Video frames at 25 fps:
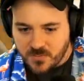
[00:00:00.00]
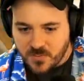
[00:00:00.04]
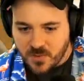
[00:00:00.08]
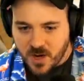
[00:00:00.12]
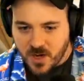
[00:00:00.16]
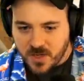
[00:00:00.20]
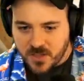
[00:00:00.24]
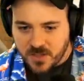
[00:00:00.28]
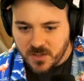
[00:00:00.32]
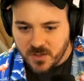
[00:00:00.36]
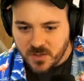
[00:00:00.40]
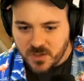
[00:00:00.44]
the
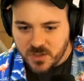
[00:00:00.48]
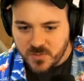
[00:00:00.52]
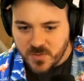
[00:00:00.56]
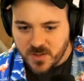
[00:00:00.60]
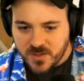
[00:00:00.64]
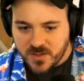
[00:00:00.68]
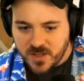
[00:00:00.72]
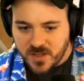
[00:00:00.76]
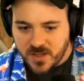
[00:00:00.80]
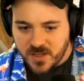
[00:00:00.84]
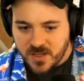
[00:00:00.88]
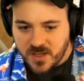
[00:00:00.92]
product that goes
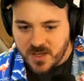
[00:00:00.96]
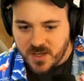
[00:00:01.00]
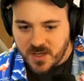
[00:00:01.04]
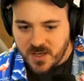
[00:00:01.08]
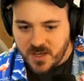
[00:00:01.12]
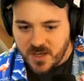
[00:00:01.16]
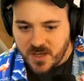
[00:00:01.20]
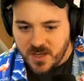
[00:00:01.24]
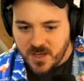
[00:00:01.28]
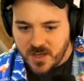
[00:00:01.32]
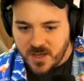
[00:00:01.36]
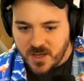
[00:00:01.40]
with it.
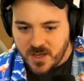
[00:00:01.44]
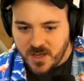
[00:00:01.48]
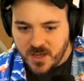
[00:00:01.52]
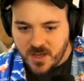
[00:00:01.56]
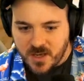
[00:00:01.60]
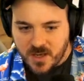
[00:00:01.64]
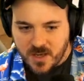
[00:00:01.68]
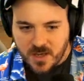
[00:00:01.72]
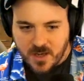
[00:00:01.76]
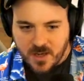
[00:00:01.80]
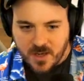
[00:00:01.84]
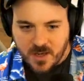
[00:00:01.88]

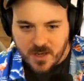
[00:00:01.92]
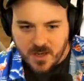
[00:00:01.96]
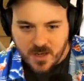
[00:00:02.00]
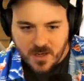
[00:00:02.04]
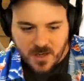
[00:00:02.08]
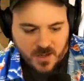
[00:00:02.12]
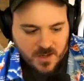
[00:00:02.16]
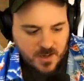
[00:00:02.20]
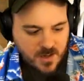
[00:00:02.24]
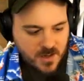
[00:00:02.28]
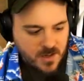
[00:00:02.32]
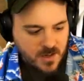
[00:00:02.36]

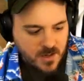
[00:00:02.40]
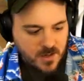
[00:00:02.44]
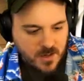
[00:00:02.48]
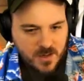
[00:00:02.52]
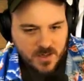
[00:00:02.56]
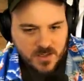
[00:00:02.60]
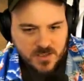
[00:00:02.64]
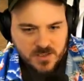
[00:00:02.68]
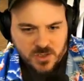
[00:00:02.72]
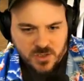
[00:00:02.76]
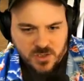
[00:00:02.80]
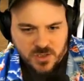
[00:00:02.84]
Yeah.
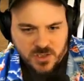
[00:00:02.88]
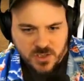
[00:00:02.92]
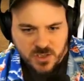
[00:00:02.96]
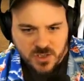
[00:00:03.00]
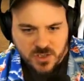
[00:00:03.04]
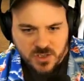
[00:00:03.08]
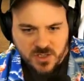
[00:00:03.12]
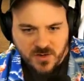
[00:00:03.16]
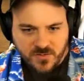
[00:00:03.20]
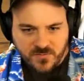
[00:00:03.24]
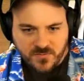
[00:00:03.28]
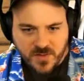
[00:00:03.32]
Is there is
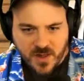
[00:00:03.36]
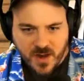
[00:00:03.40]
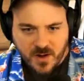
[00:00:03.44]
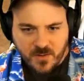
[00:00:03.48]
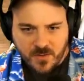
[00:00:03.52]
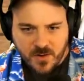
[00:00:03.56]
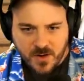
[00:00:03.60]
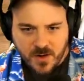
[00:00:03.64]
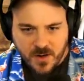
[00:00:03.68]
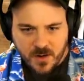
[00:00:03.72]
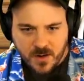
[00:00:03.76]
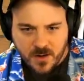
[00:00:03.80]
there still
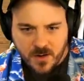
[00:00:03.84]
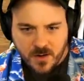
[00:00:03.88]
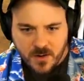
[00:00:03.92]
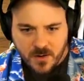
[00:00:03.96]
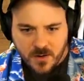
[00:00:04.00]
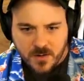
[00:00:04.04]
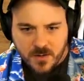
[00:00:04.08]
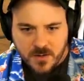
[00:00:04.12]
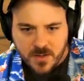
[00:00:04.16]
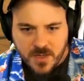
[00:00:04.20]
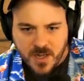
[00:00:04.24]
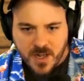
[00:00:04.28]
flour in here?
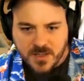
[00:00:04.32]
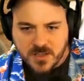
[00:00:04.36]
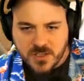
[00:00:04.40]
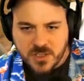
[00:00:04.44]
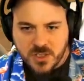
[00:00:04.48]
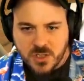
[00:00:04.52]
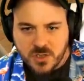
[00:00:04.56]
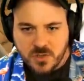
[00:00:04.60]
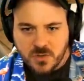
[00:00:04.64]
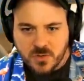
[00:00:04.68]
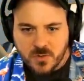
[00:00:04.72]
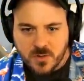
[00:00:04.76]
Yeah,
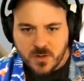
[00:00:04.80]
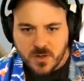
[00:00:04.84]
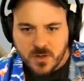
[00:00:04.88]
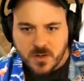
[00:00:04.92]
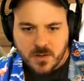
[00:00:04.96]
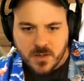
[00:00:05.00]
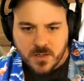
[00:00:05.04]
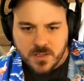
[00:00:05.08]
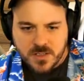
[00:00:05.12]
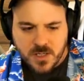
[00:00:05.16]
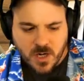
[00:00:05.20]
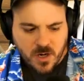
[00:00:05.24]
two.
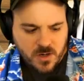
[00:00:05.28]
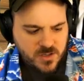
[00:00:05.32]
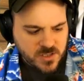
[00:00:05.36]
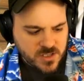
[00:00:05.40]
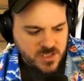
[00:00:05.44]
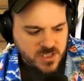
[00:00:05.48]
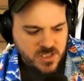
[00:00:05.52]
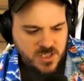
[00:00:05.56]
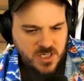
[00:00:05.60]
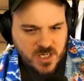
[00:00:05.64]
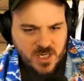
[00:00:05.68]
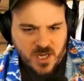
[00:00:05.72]
It's hard
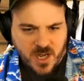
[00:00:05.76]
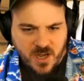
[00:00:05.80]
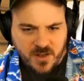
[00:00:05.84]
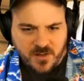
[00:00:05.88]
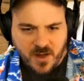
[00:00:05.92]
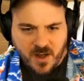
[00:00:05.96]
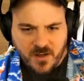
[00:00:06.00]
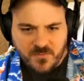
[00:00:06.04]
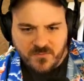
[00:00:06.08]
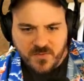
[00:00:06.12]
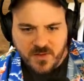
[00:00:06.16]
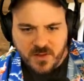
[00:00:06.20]
to see.
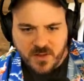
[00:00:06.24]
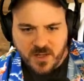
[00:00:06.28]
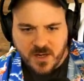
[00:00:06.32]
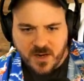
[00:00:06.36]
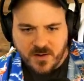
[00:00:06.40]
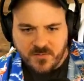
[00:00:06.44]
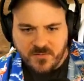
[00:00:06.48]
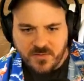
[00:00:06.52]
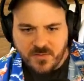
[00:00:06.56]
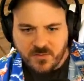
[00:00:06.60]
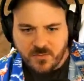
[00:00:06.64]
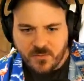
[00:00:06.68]
I, I feel
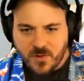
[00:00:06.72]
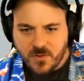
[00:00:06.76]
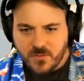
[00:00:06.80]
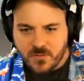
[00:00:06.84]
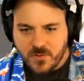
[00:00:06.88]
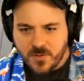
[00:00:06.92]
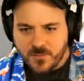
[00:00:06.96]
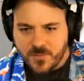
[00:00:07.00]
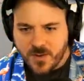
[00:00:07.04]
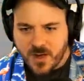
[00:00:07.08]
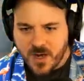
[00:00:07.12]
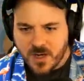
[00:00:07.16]
like I've
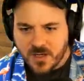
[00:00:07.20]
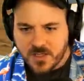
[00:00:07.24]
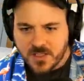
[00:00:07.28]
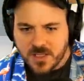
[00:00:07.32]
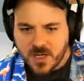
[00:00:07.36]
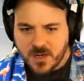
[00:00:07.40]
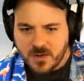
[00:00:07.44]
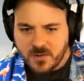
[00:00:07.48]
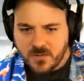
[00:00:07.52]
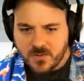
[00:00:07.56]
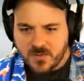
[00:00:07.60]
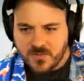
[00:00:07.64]
thrown a
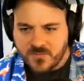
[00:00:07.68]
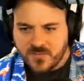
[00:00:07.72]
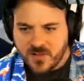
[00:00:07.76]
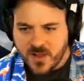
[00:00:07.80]
box out with